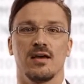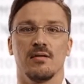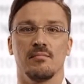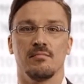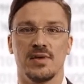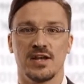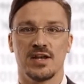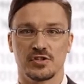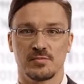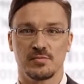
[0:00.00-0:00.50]

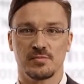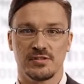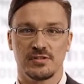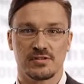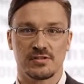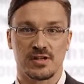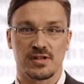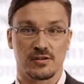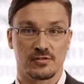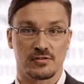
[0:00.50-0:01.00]

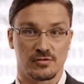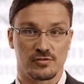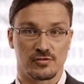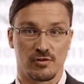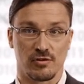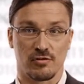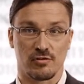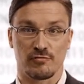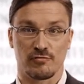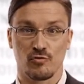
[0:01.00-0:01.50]
Measurement and
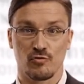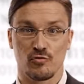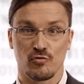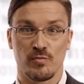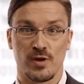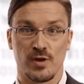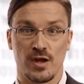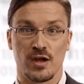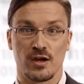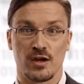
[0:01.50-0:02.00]
control of
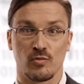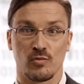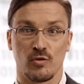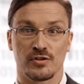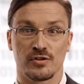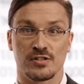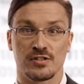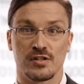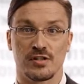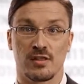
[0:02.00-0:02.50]
room air
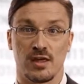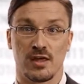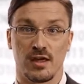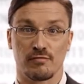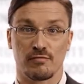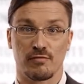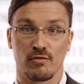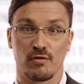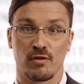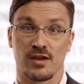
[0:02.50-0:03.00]
quality
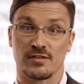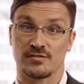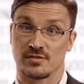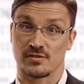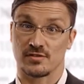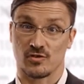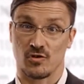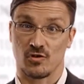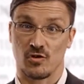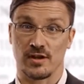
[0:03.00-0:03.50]
therefore has a
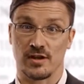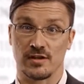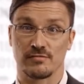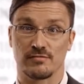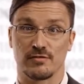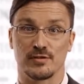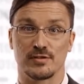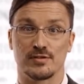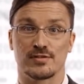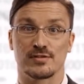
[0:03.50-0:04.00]
strong
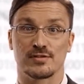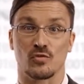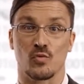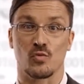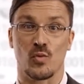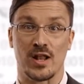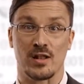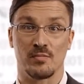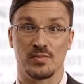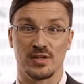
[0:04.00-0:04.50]
influence on
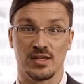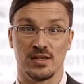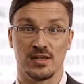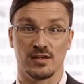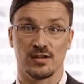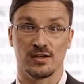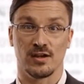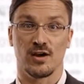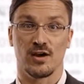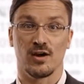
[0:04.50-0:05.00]

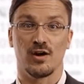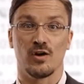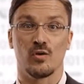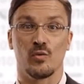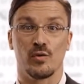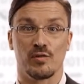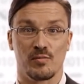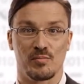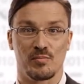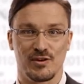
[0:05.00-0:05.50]
well-being,
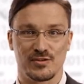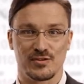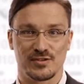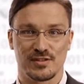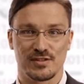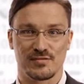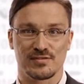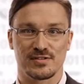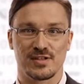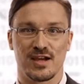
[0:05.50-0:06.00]
with the
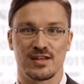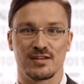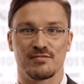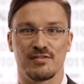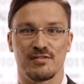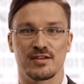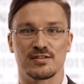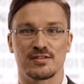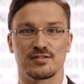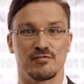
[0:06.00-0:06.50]
positive side
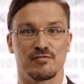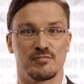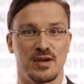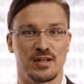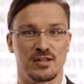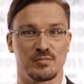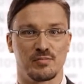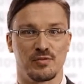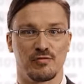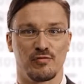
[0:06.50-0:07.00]
effects of
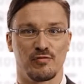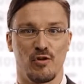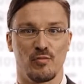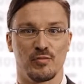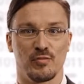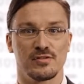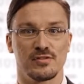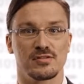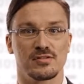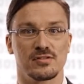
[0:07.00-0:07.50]
better
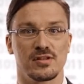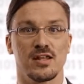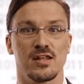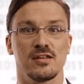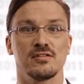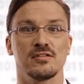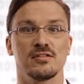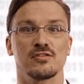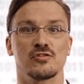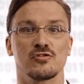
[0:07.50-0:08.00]
performance
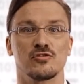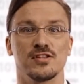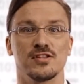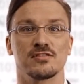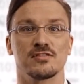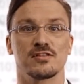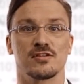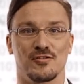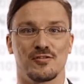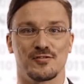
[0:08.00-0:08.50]
and
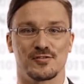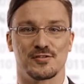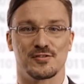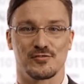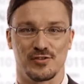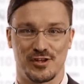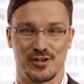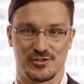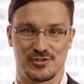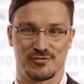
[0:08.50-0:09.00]
increased
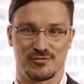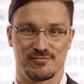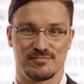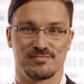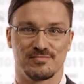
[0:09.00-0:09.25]
concentration.